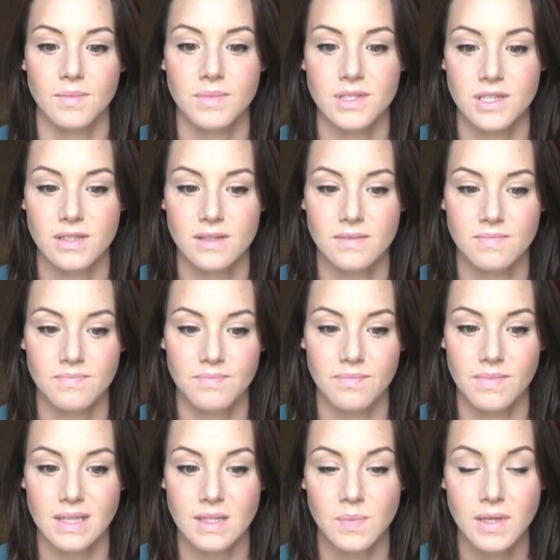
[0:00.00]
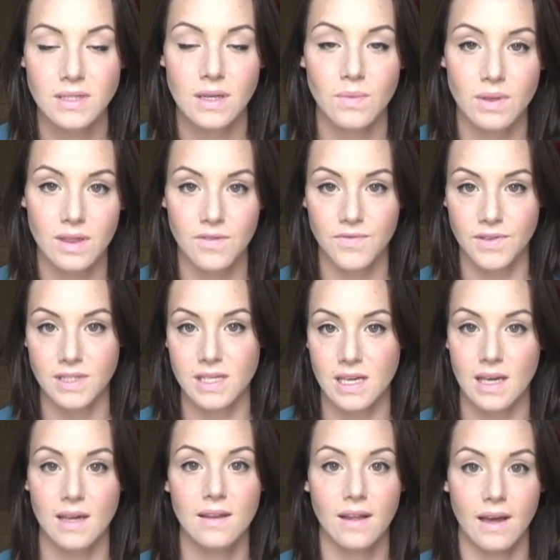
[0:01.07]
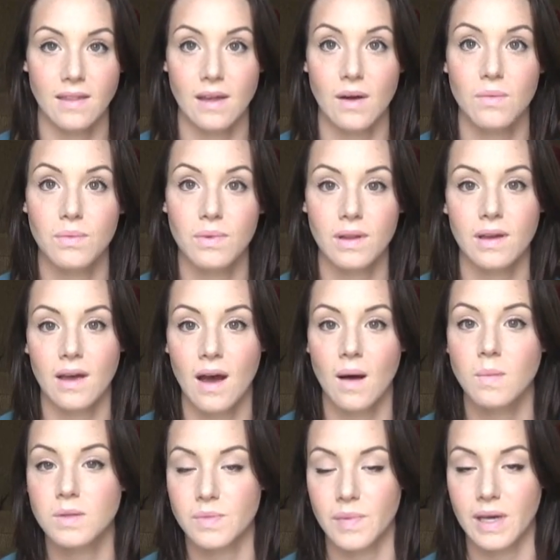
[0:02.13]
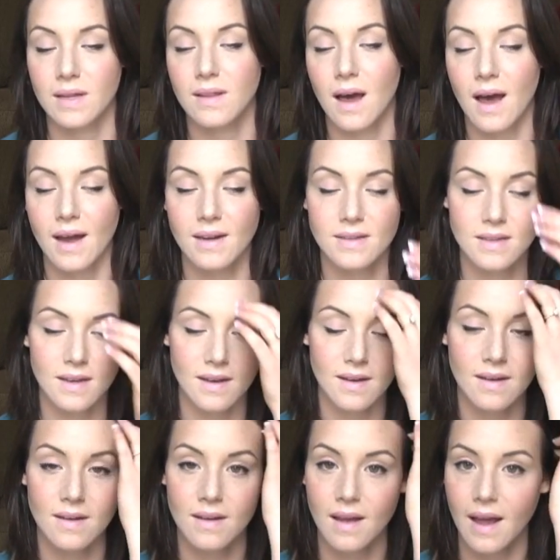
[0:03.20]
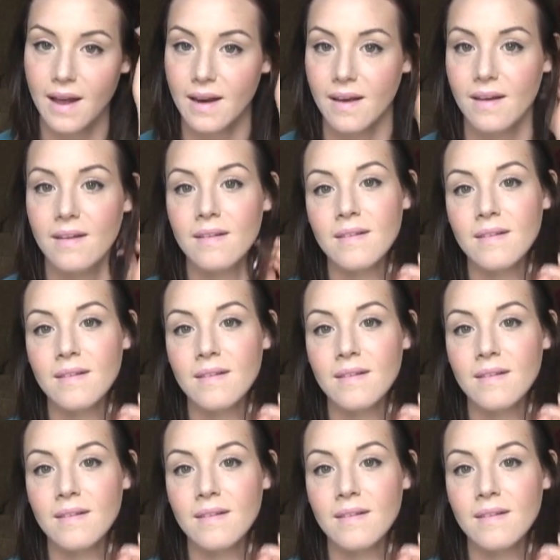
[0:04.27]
Just especially with the fatigue, like that really helped me a lot to kind of